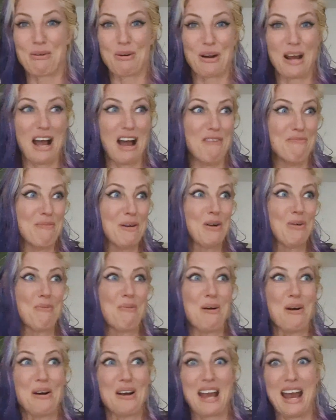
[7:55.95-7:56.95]
or to have better
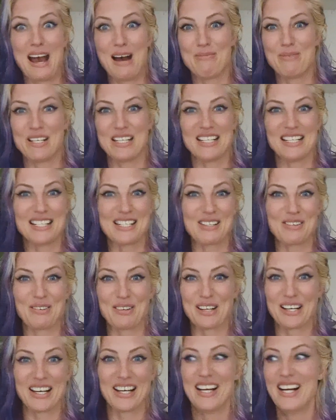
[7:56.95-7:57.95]
work habits
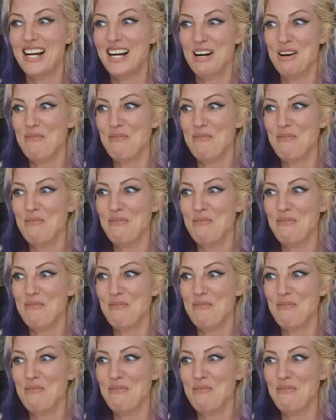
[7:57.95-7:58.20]
or to,